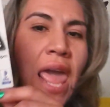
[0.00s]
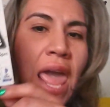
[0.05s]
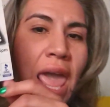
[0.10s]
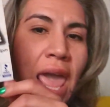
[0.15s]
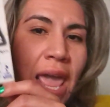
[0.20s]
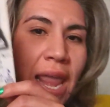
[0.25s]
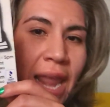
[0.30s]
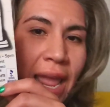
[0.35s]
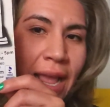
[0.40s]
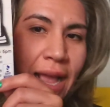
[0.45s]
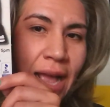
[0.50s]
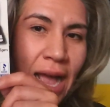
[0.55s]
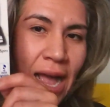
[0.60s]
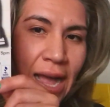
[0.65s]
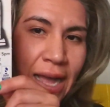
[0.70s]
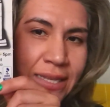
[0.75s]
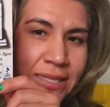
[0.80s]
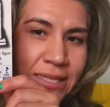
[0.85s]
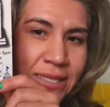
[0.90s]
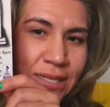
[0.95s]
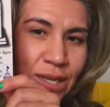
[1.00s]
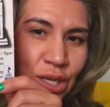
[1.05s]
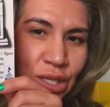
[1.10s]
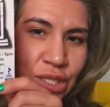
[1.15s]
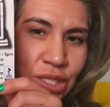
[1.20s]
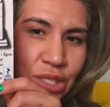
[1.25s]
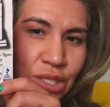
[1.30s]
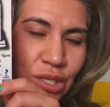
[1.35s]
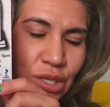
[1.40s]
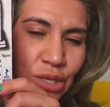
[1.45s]
and I got
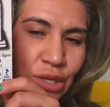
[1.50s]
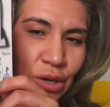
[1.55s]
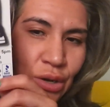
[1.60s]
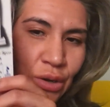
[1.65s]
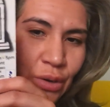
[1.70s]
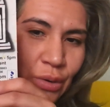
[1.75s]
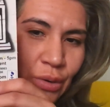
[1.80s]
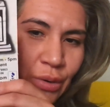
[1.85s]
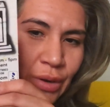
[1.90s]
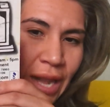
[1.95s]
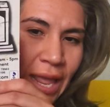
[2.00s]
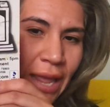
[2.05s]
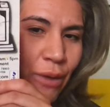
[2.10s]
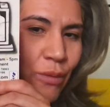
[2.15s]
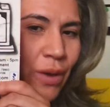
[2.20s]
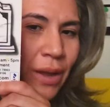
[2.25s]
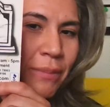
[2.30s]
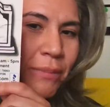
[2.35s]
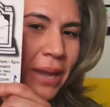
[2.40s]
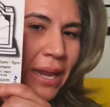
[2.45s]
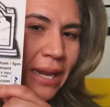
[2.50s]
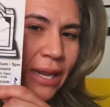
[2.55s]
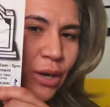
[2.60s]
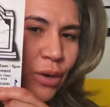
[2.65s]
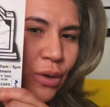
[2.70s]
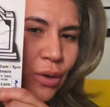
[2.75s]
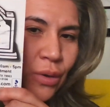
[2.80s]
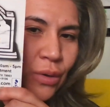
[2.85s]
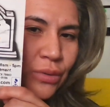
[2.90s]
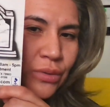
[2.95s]
also, like what my
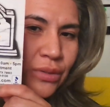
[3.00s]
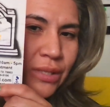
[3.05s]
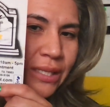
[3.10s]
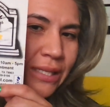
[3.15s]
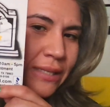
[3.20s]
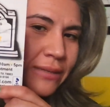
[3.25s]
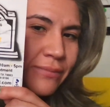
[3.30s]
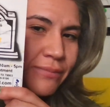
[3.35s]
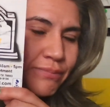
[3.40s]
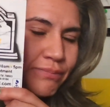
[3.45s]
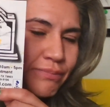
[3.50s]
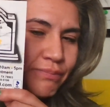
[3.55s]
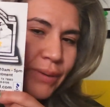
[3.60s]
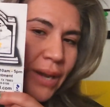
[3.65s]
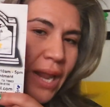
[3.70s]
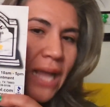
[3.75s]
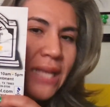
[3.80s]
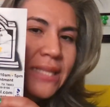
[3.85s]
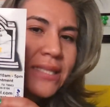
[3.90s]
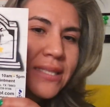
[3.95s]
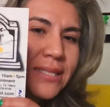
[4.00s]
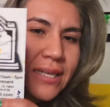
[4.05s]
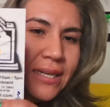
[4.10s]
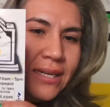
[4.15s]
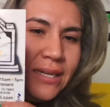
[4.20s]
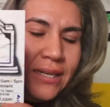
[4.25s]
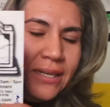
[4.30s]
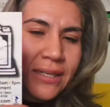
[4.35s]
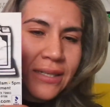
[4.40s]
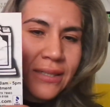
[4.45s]
little plot's
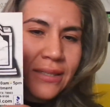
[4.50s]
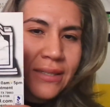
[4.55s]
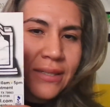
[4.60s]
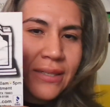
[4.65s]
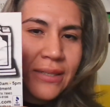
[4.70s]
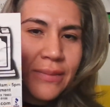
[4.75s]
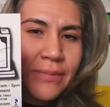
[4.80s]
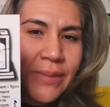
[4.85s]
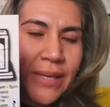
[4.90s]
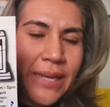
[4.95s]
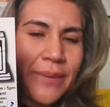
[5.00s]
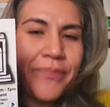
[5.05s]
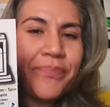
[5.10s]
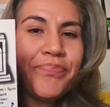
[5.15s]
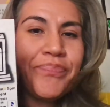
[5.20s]
gonna be.